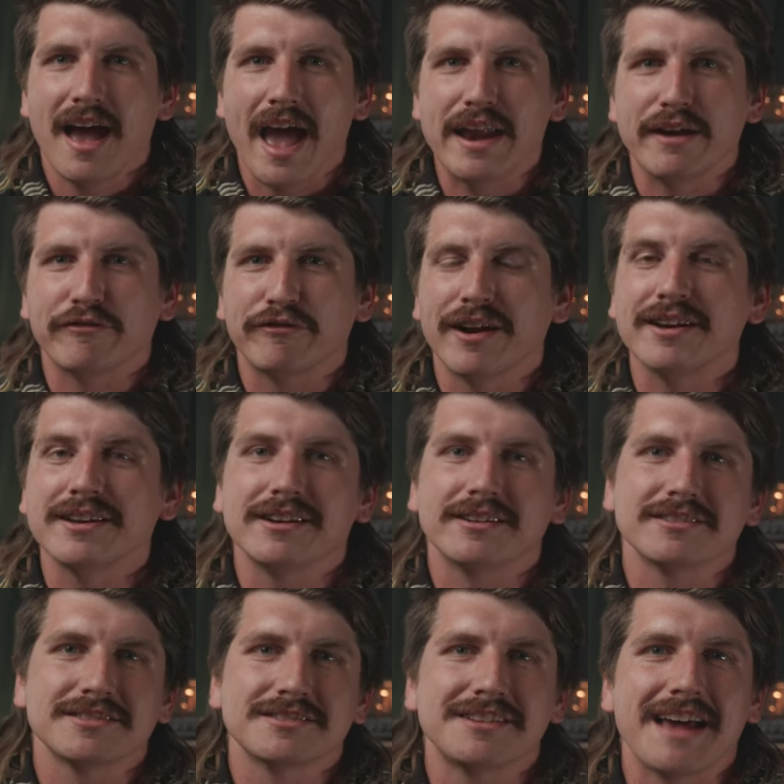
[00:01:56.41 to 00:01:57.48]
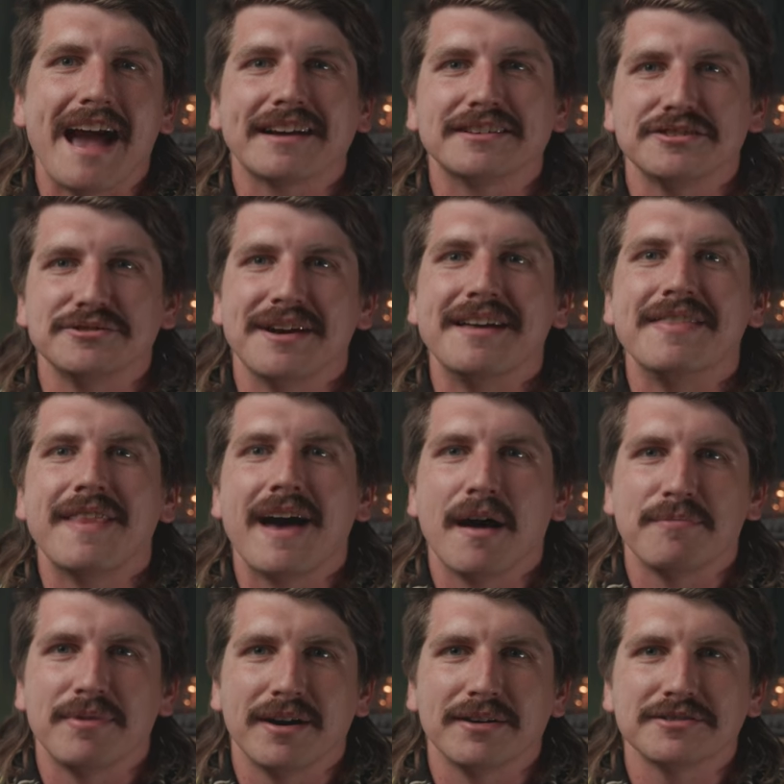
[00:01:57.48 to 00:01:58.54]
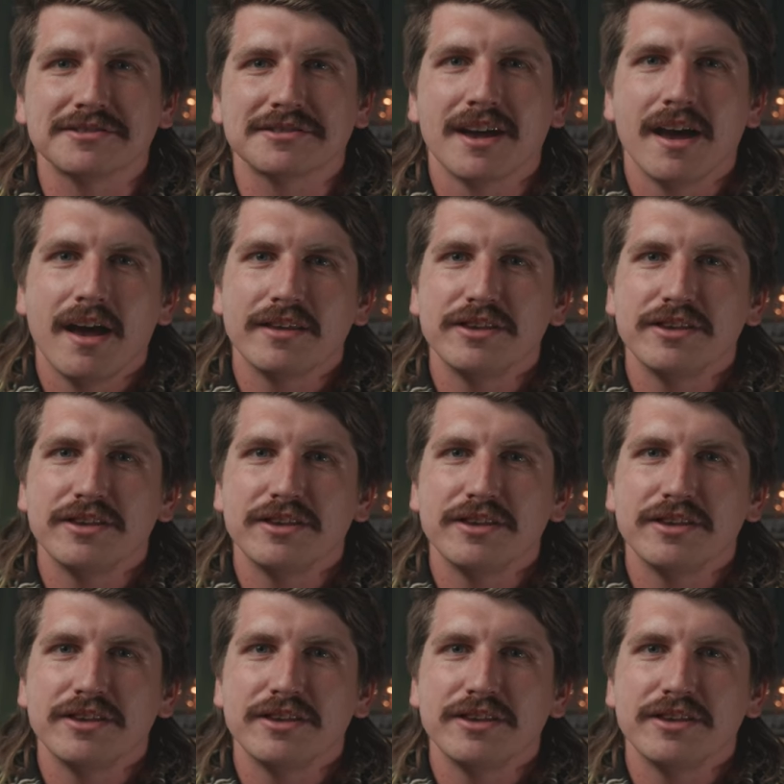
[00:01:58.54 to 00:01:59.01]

and a friend of yours tagged you in that post,